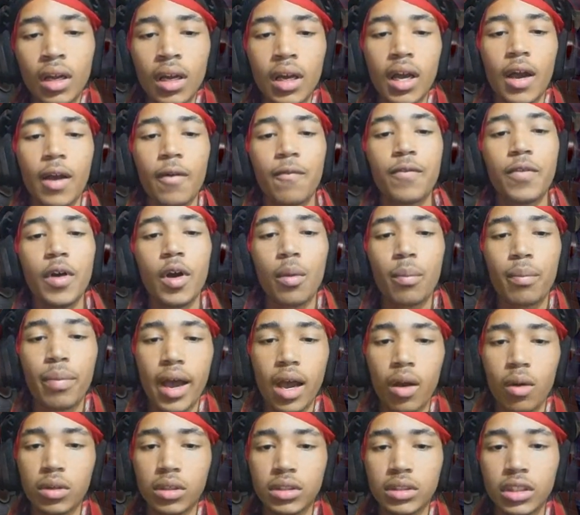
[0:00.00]
I fell
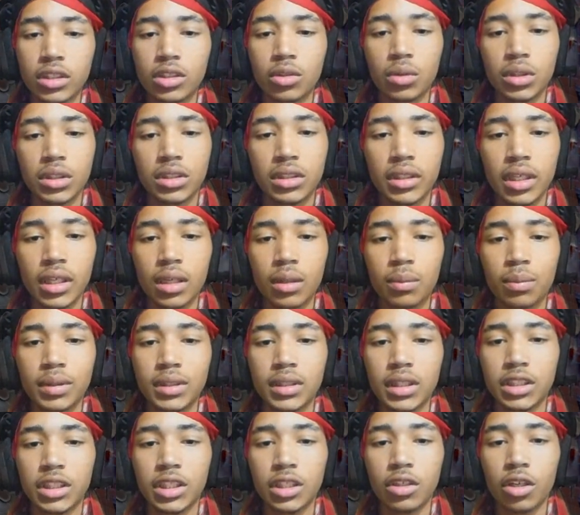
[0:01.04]
backwards into a sitting
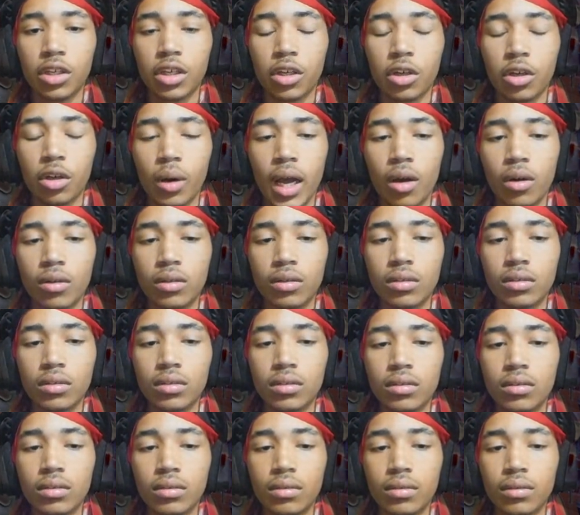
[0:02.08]
position on the ground.
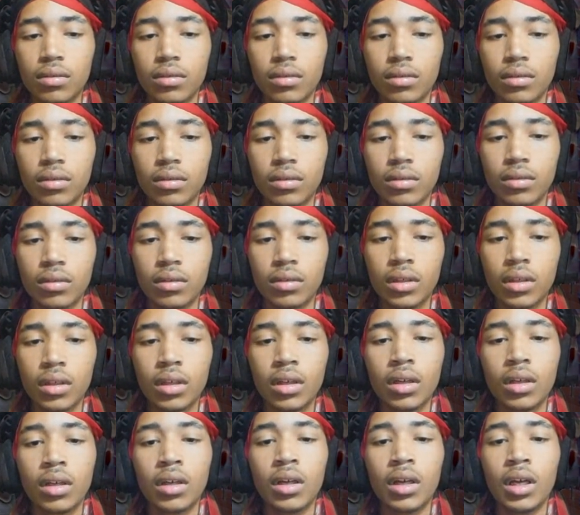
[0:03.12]

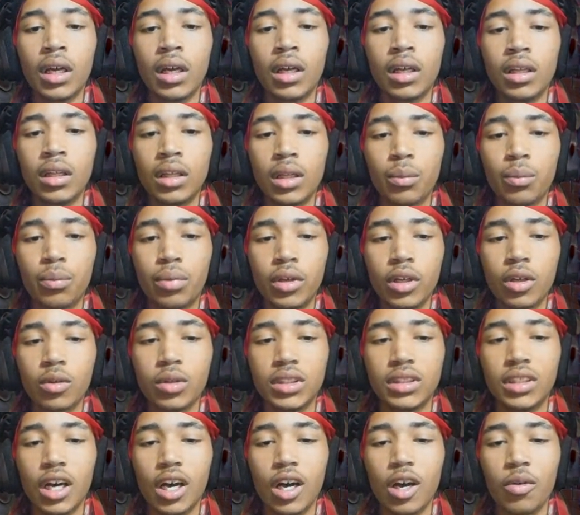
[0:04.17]
The book was
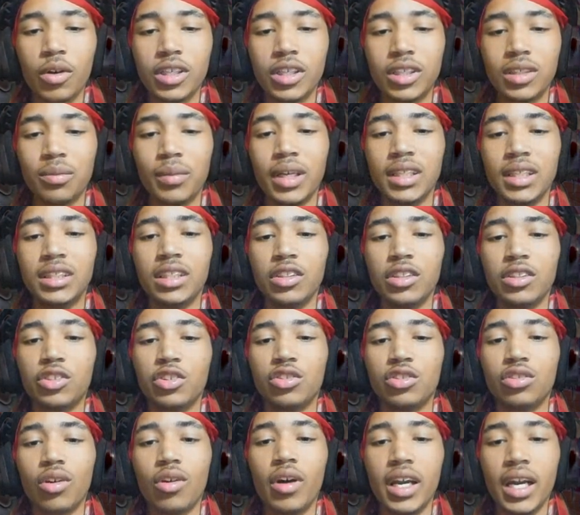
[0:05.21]
always meant to
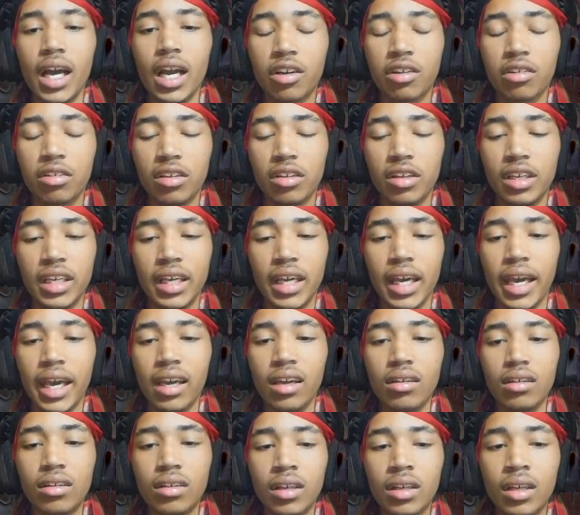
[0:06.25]
destroy, not create.
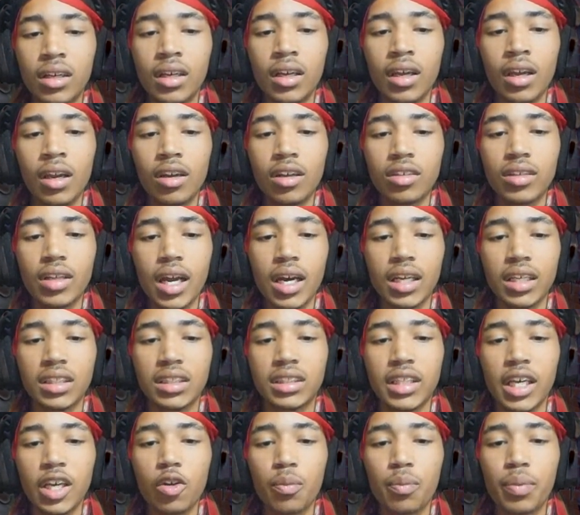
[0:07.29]
There's not a
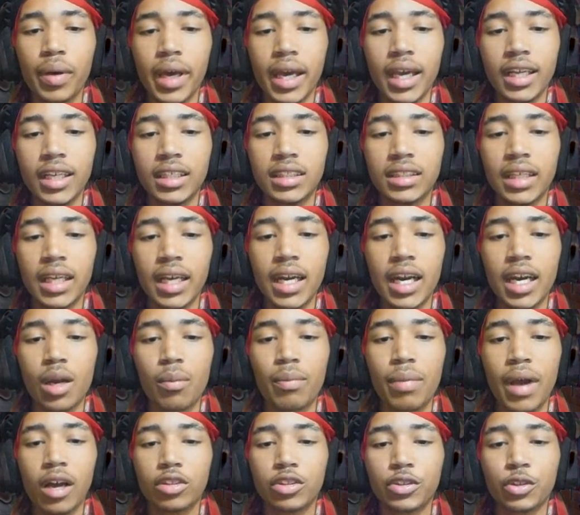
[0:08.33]
single page in it
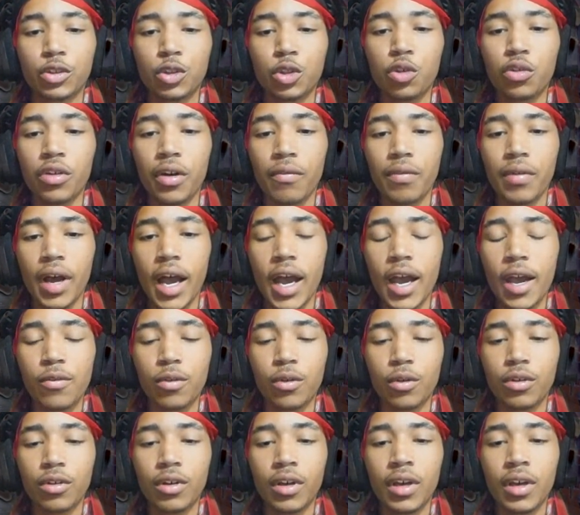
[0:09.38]
about true revival.